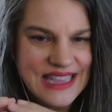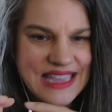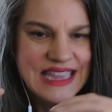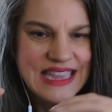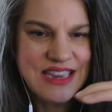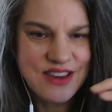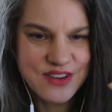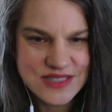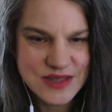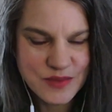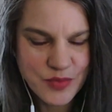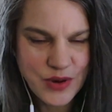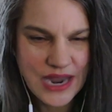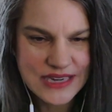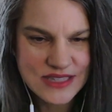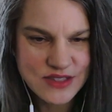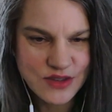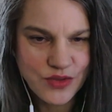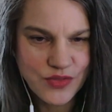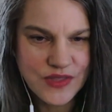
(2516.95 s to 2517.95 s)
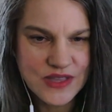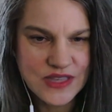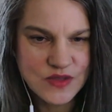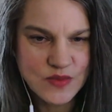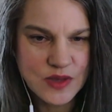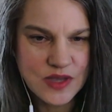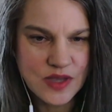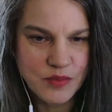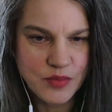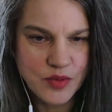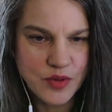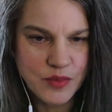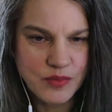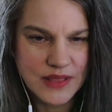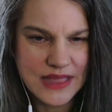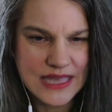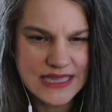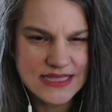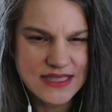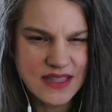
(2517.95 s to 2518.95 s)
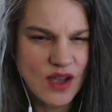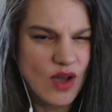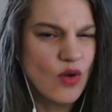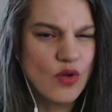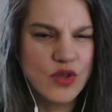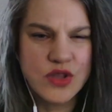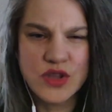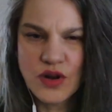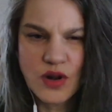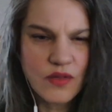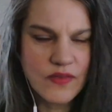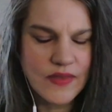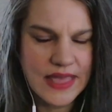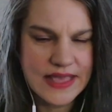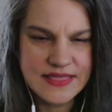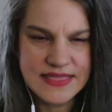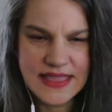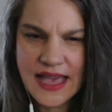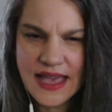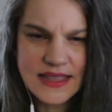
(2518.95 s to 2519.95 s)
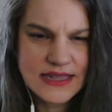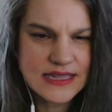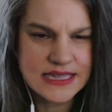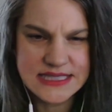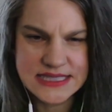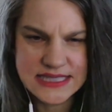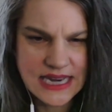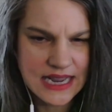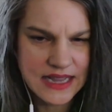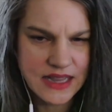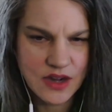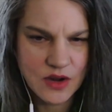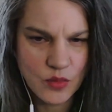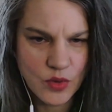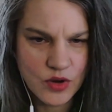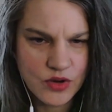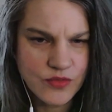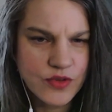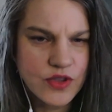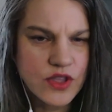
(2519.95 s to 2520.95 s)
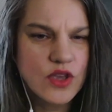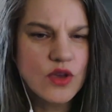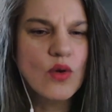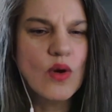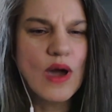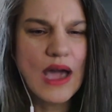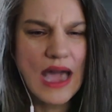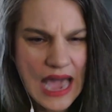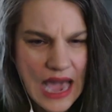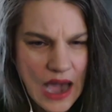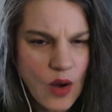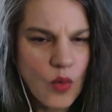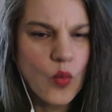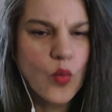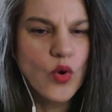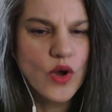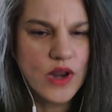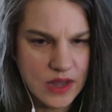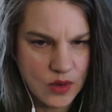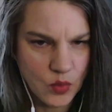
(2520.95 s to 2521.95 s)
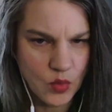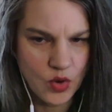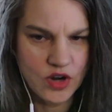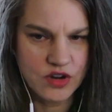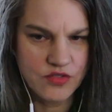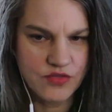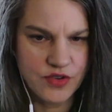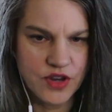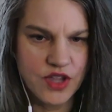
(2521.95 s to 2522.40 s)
Here's some practical things we can put in place. Oh, you don't like that? That's not going to work for you. How would it work for